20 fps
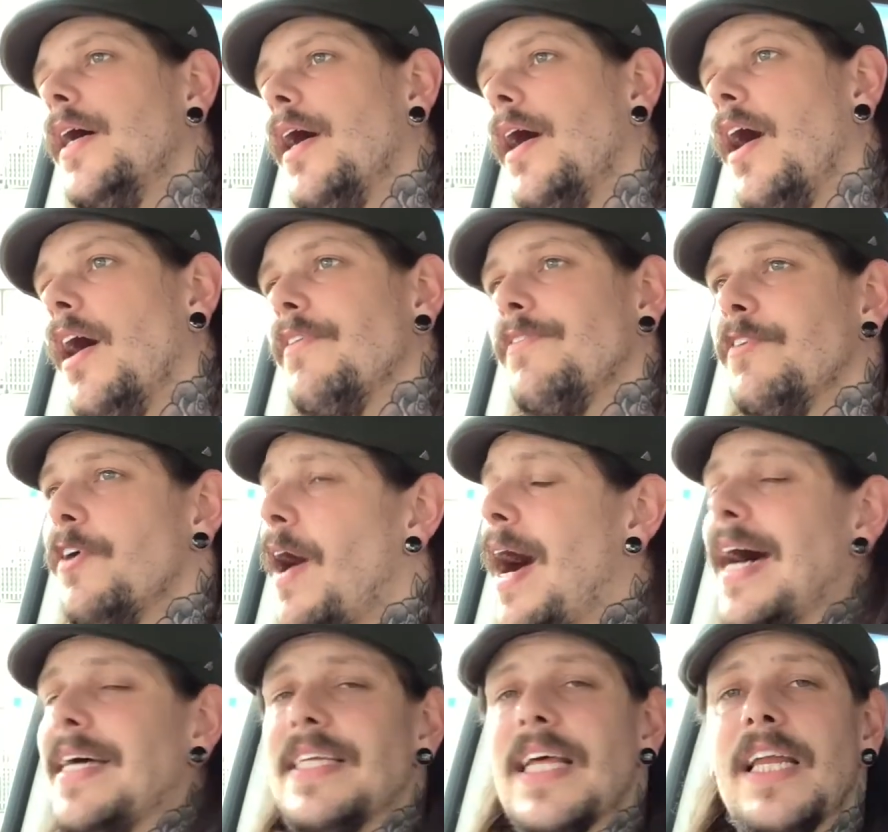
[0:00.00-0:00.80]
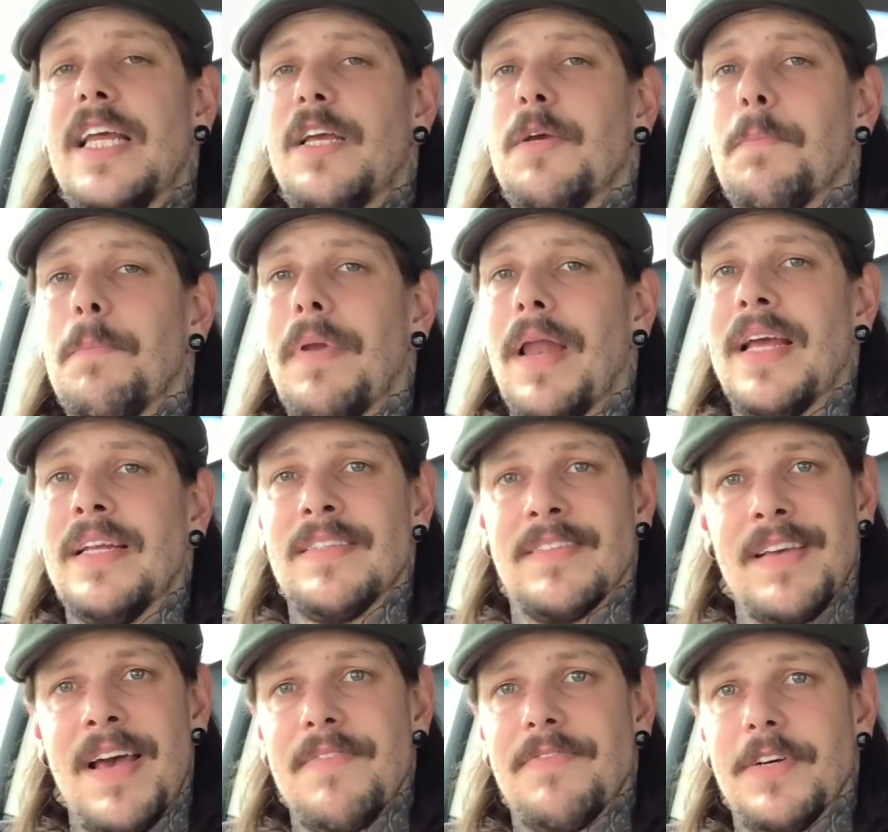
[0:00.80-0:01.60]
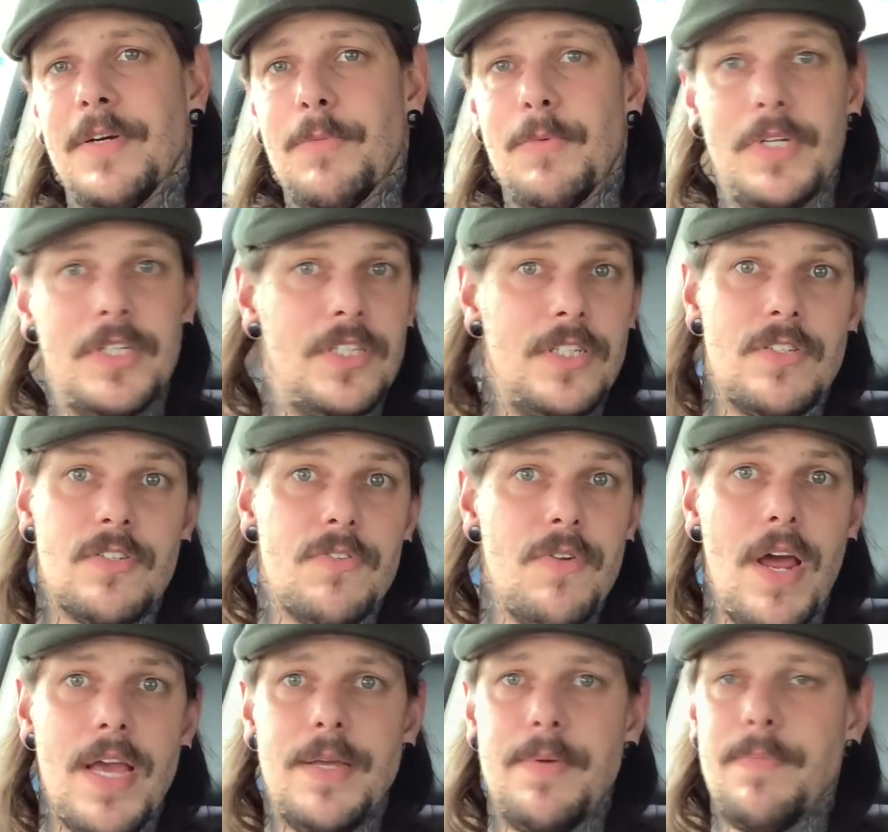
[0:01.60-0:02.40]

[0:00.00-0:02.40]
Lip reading: I've not had any complaints ever, which is great.